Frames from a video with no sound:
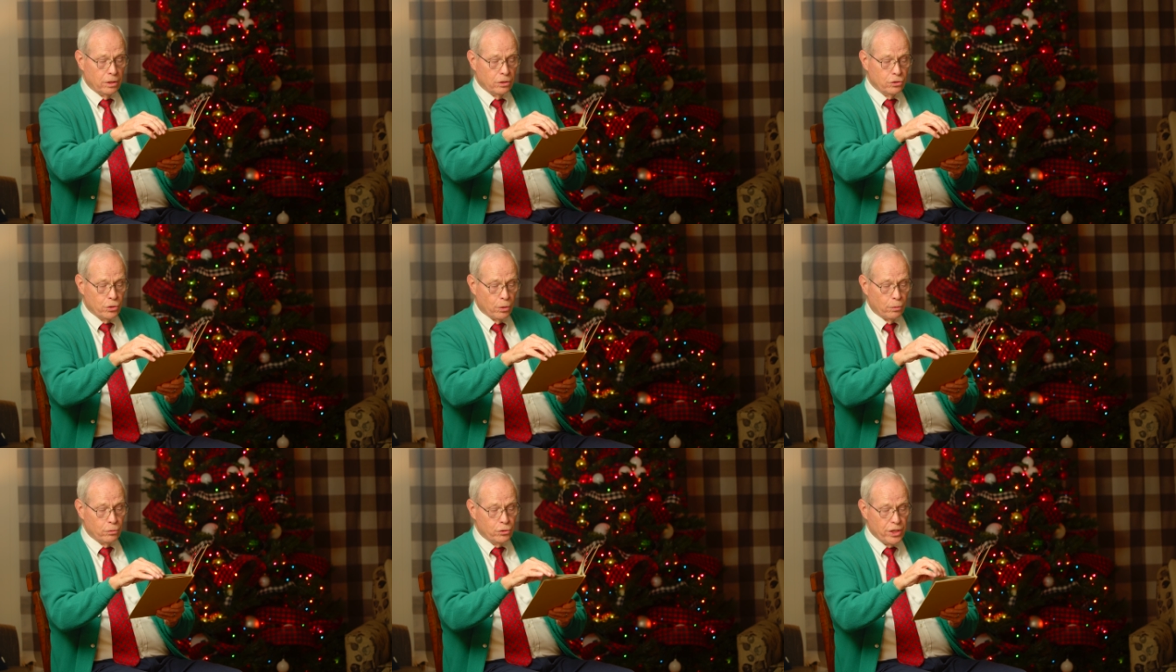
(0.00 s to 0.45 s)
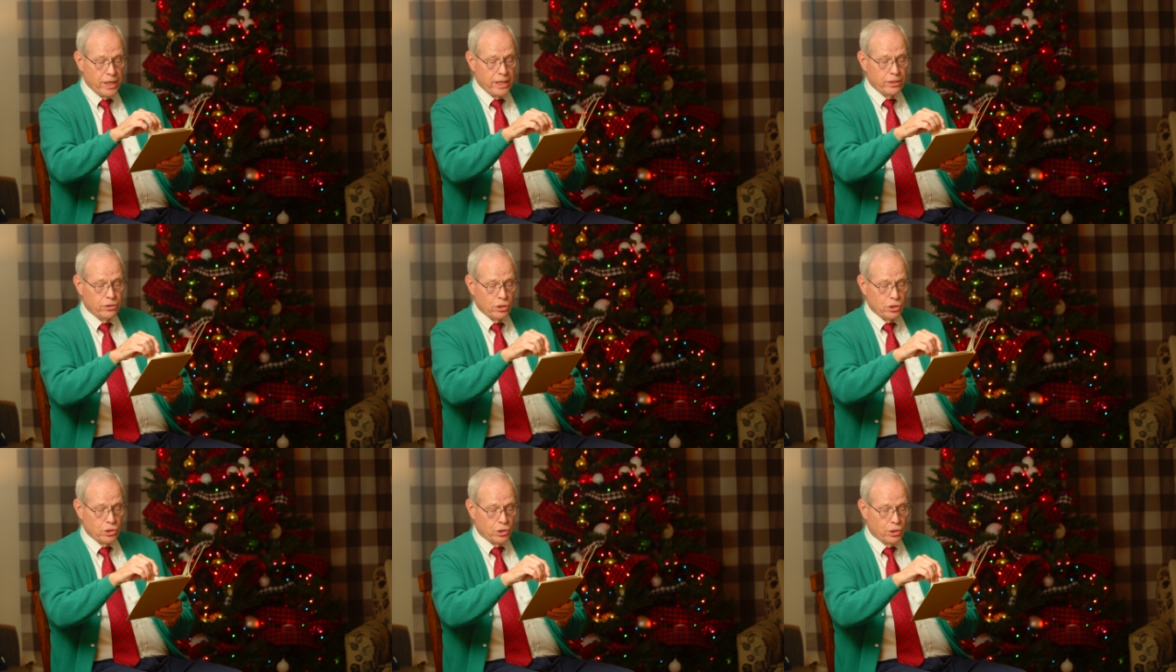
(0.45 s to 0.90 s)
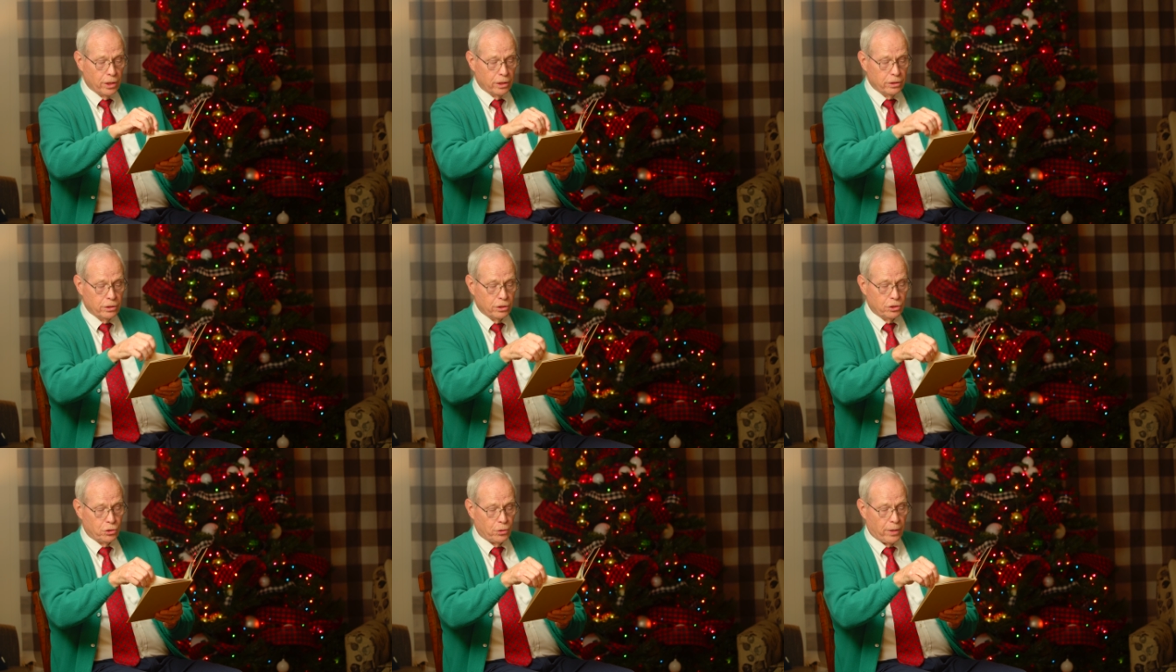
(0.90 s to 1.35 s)
So Jesus
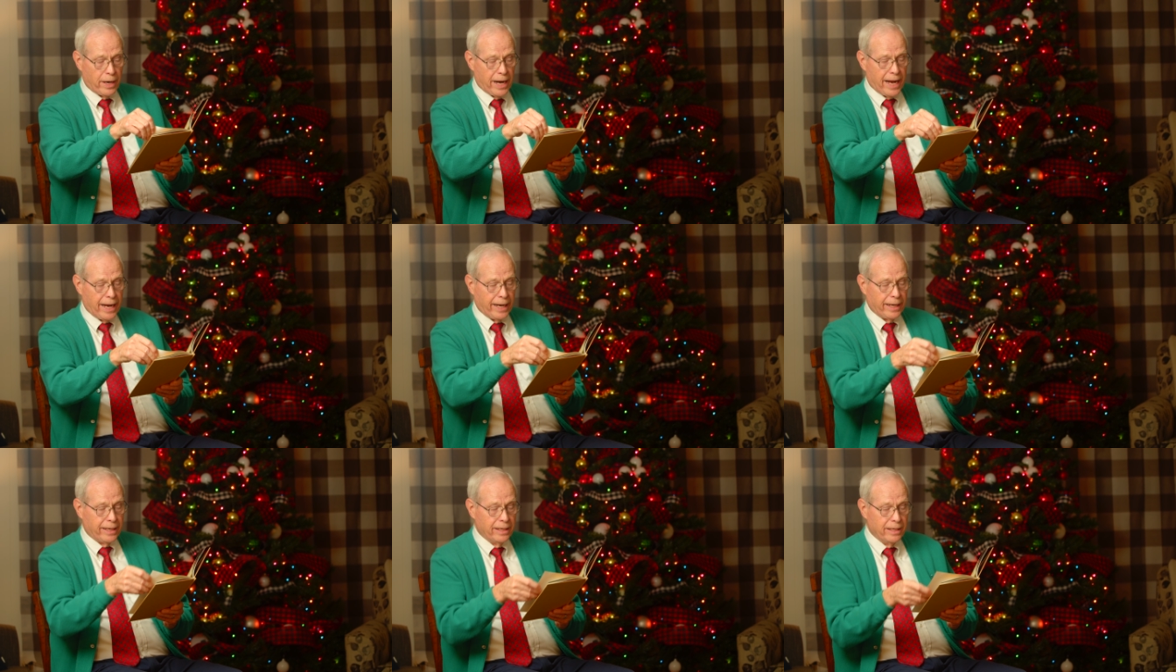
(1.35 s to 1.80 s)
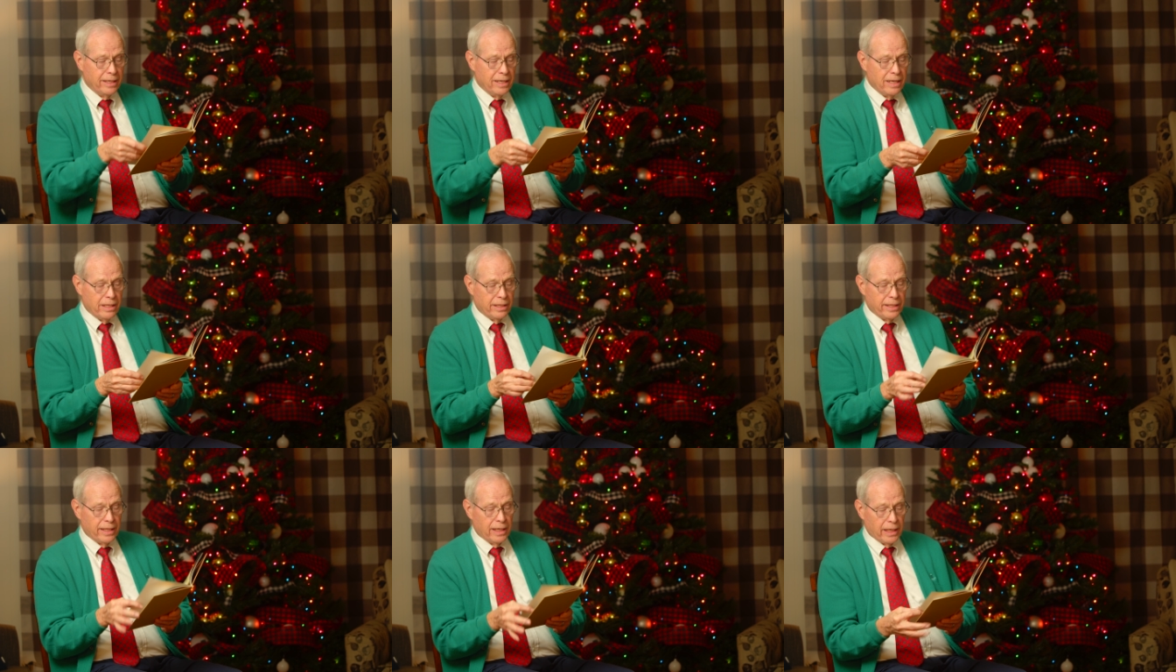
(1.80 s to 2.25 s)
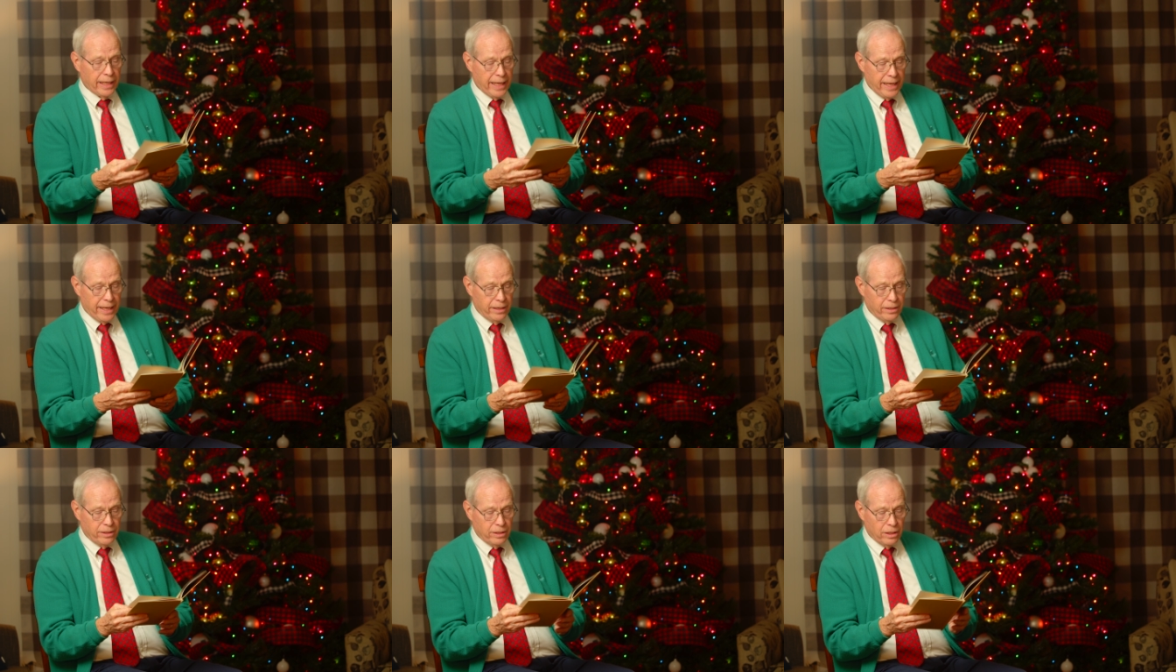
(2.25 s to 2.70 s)
took the track that
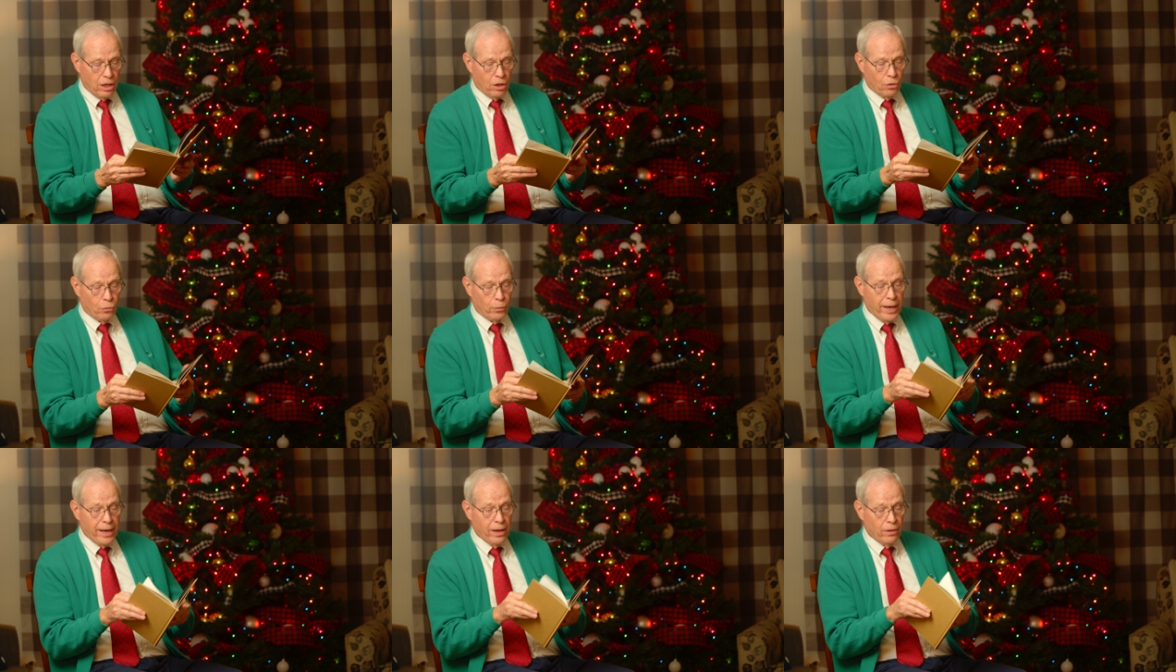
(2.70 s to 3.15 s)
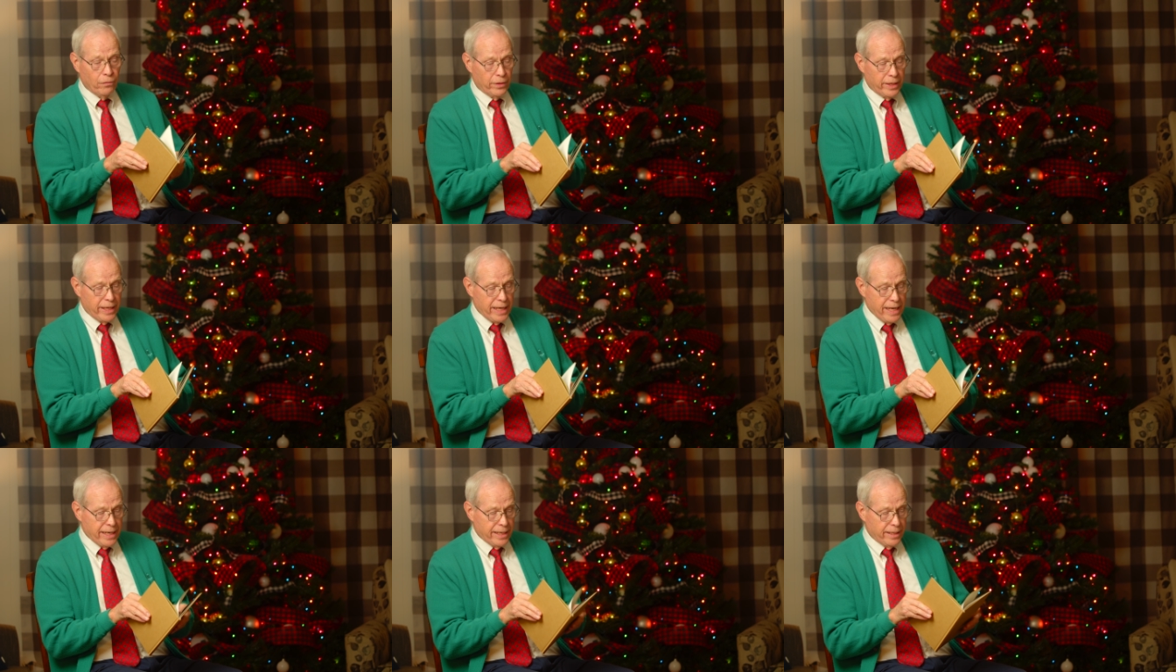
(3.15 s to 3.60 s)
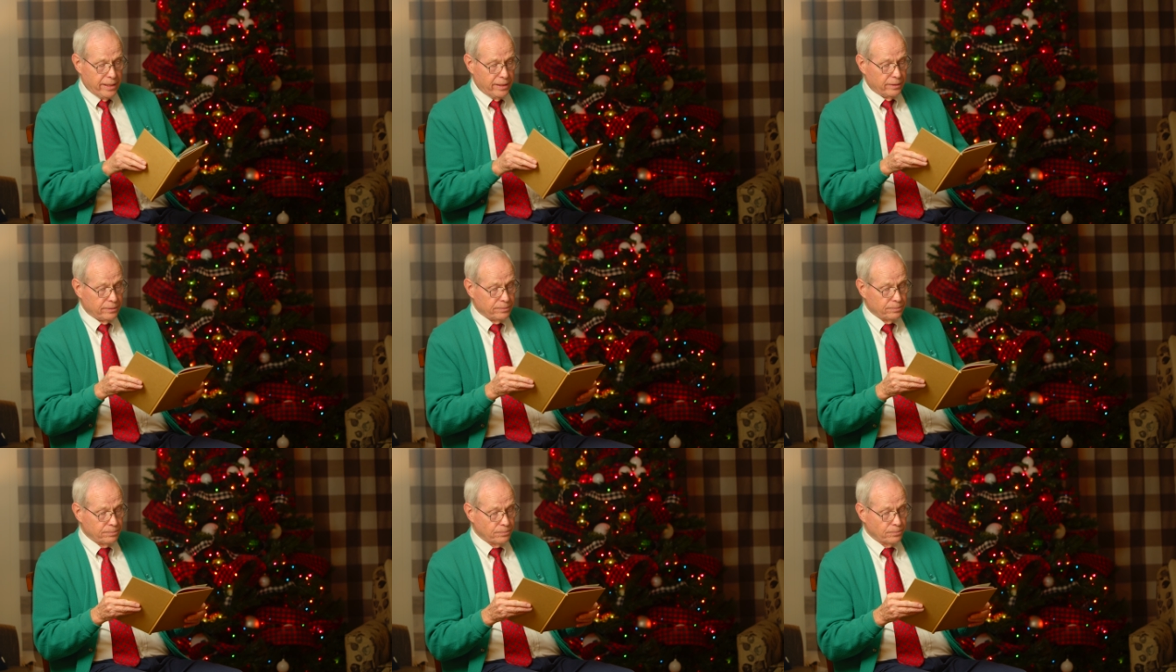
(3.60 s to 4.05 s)
led around the
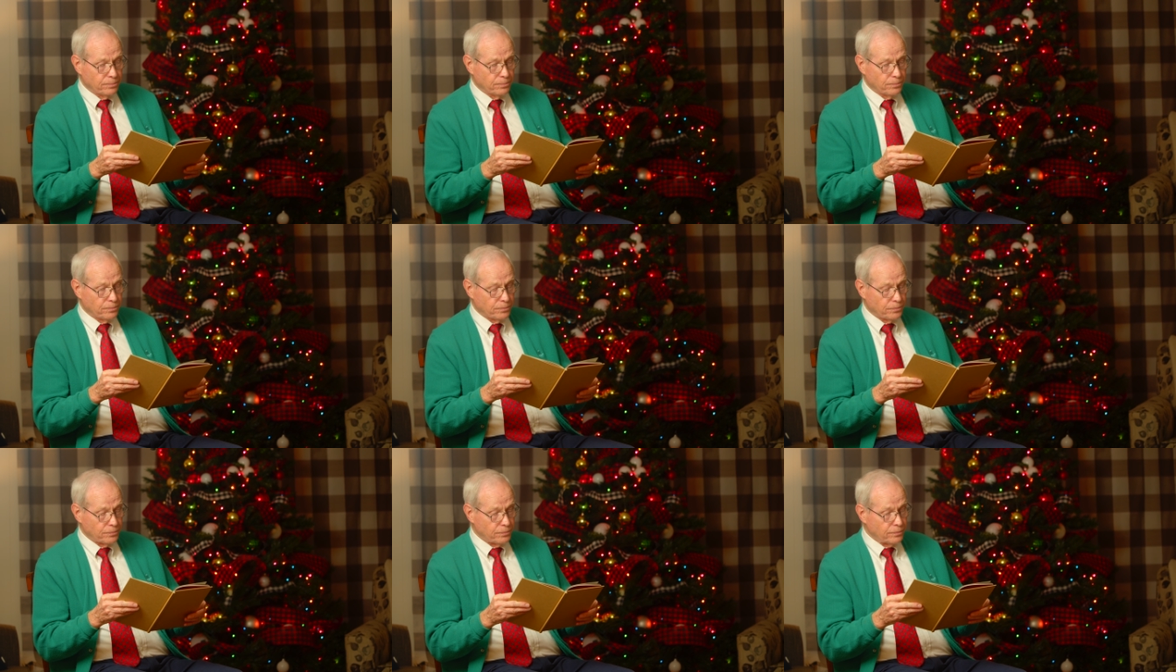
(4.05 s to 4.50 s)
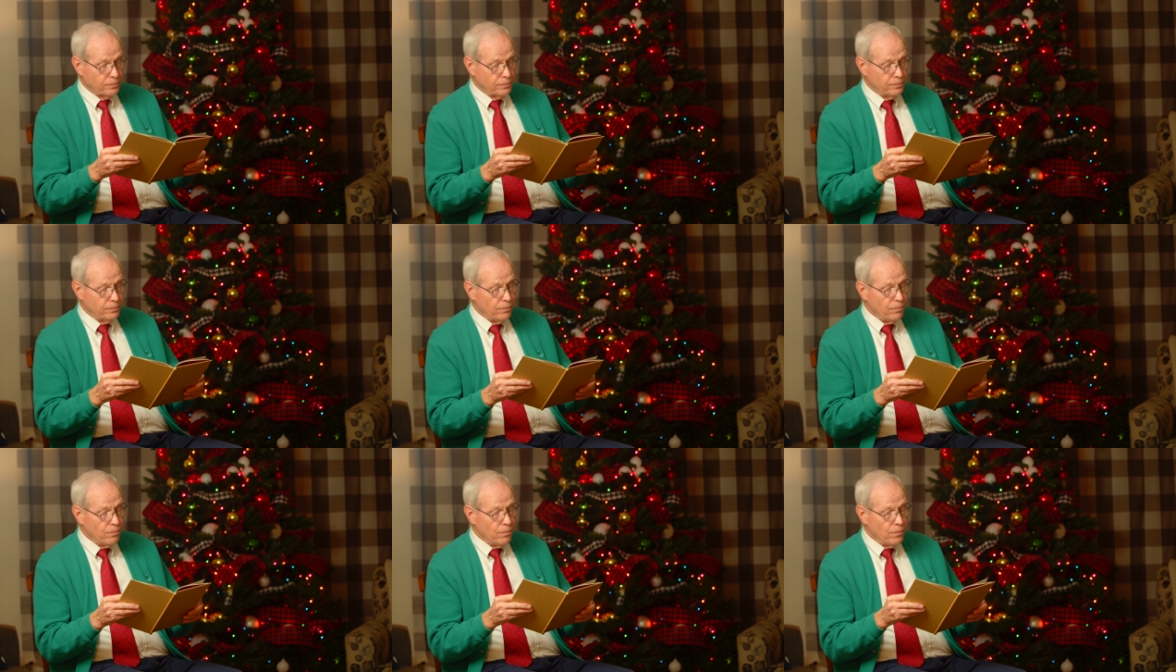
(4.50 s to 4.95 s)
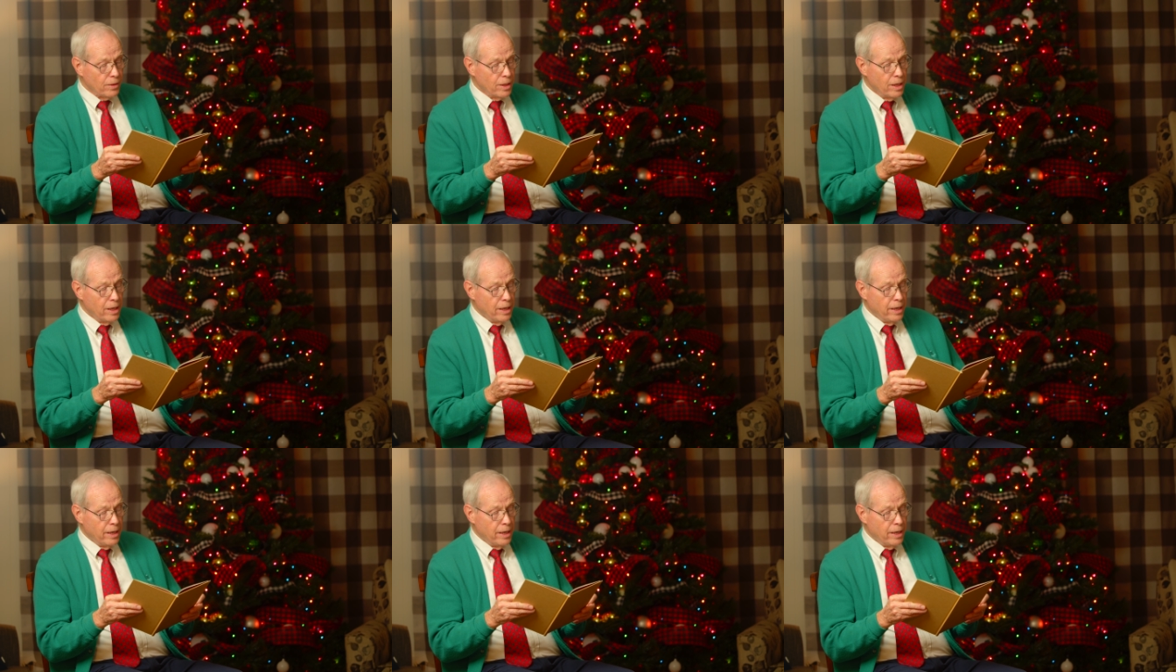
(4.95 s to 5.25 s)
inn.